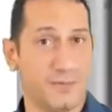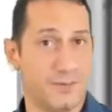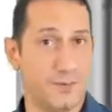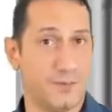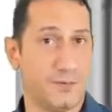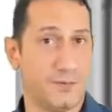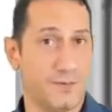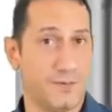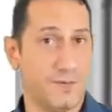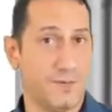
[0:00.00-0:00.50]

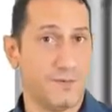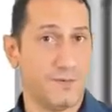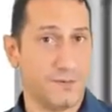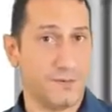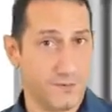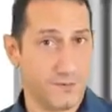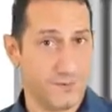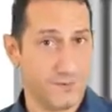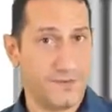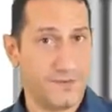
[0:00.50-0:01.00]
if you
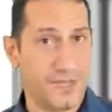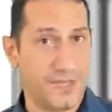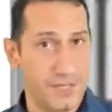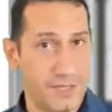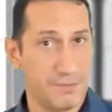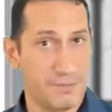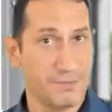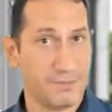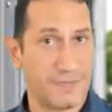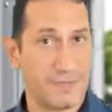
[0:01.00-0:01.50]

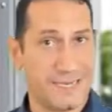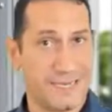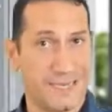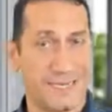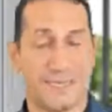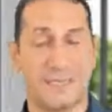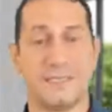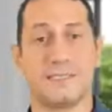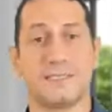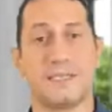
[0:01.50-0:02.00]
develop
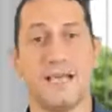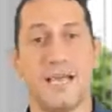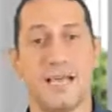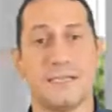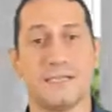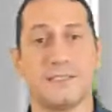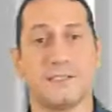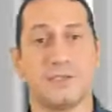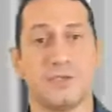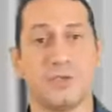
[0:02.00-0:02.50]
clinical science,
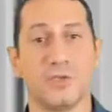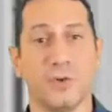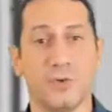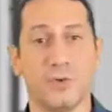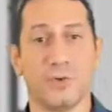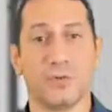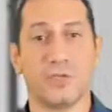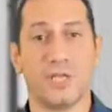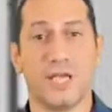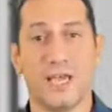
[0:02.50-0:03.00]
so it
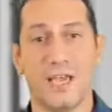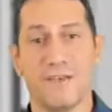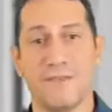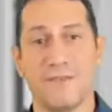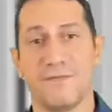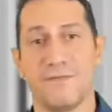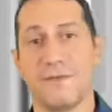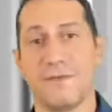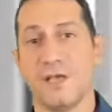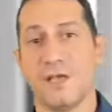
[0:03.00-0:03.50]
would
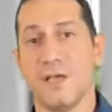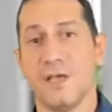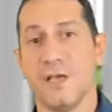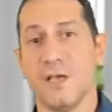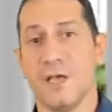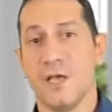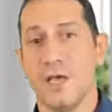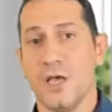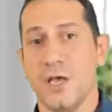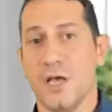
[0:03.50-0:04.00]
have
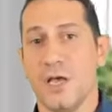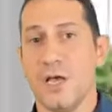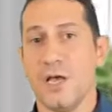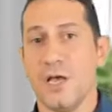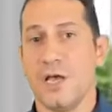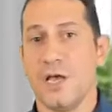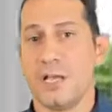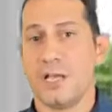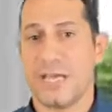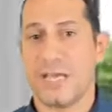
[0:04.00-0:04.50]

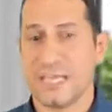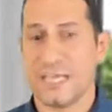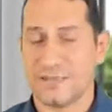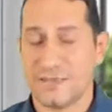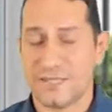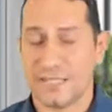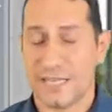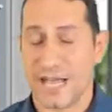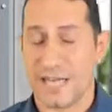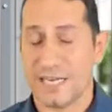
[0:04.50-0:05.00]
a case
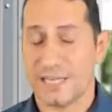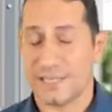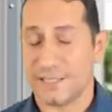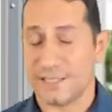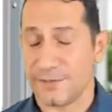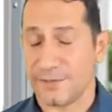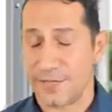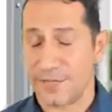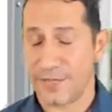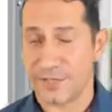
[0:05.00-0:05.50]
fatality
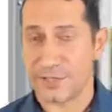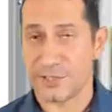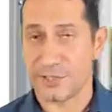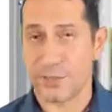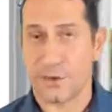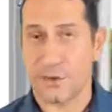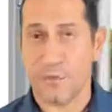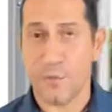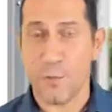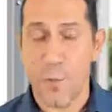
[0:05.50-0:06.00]
ratio
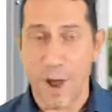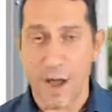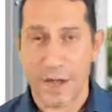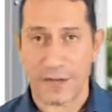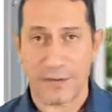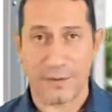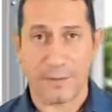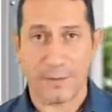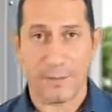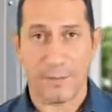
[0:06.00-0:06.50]
of 1.
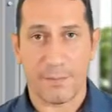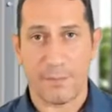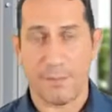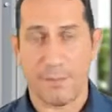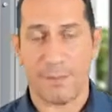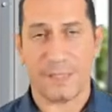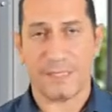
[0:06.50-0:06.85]
But